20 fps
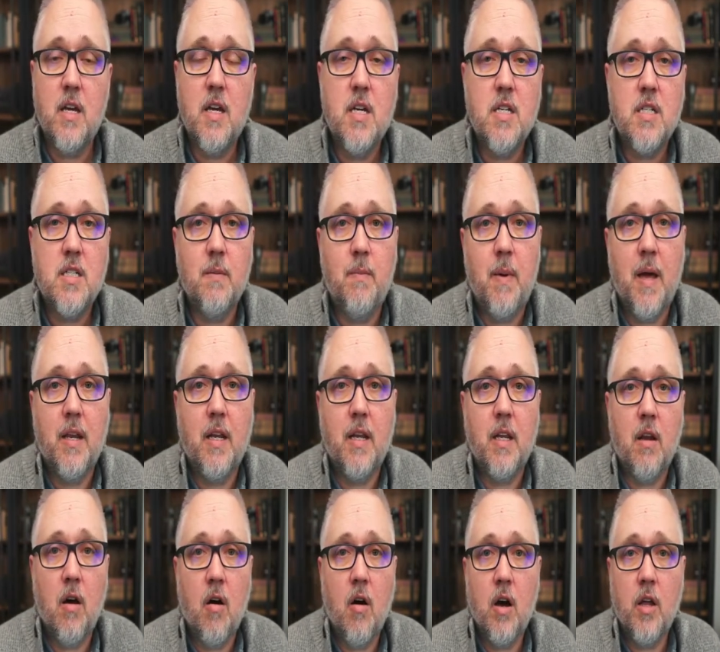
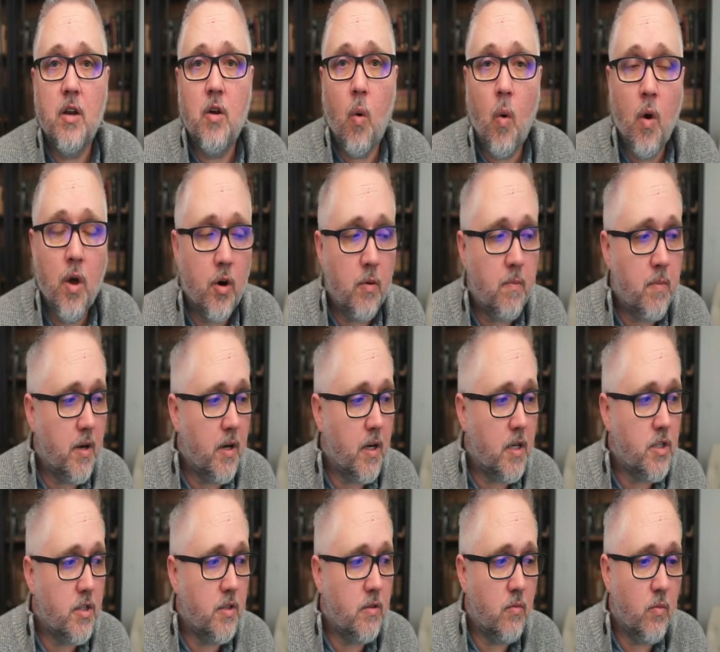dependent on oil
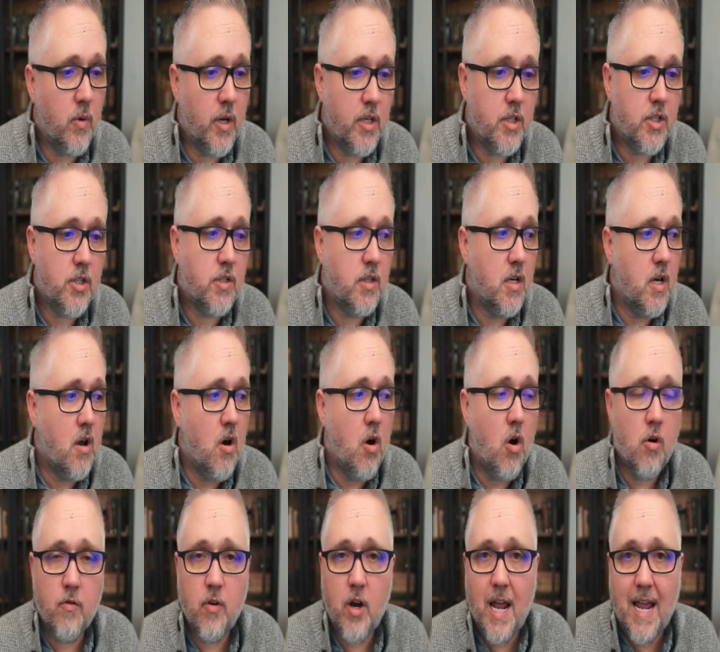production, reached
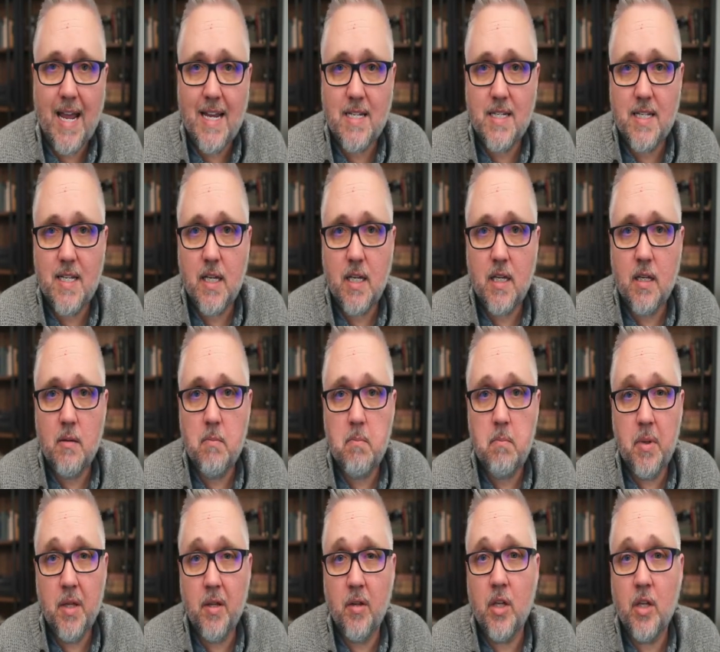over
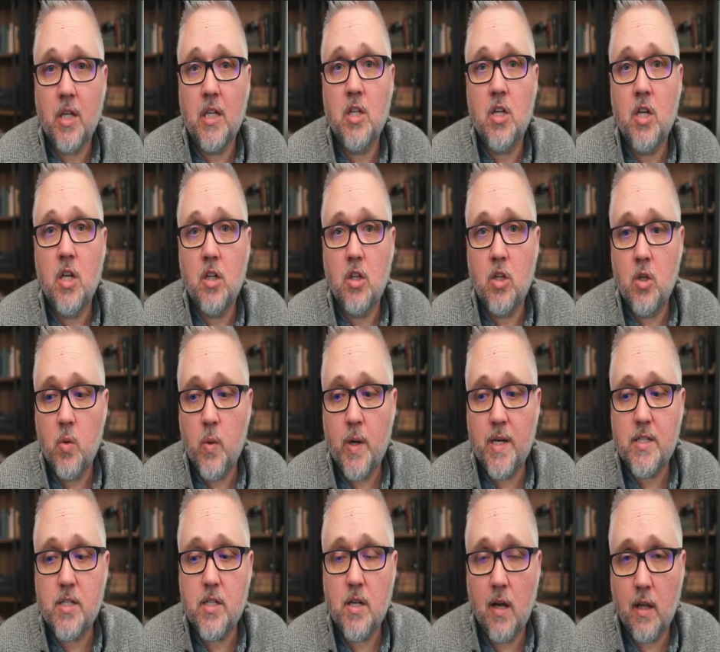$18 billion
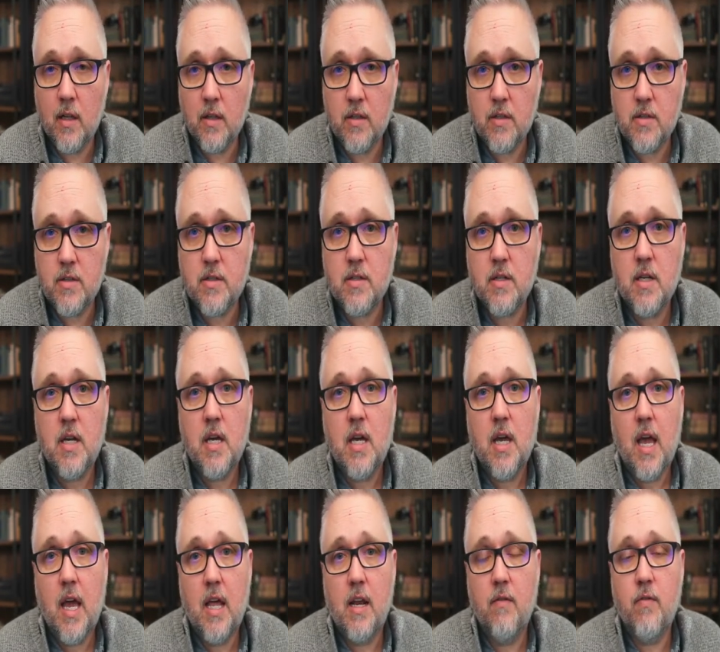US.
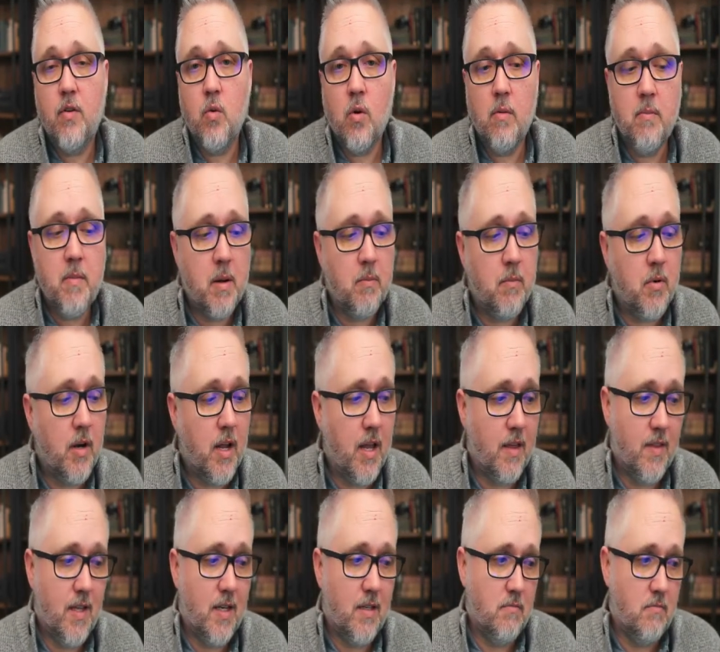And if you remember,
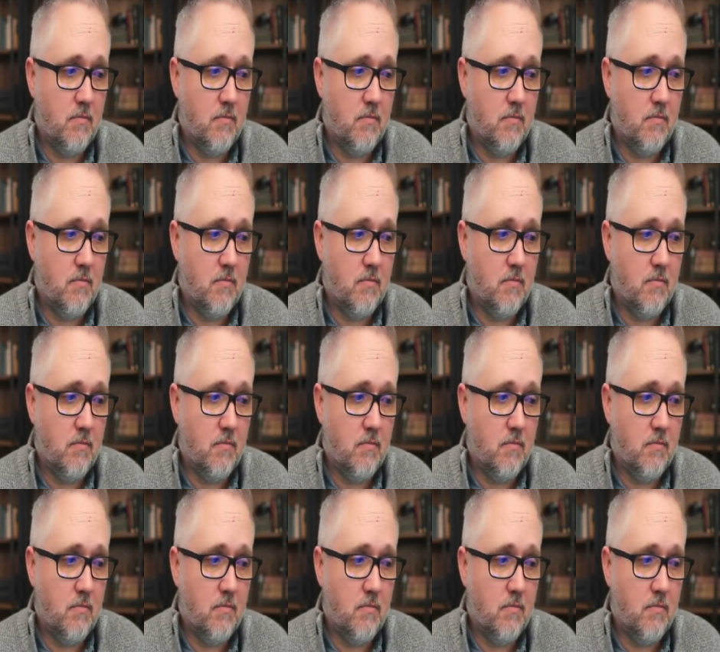and then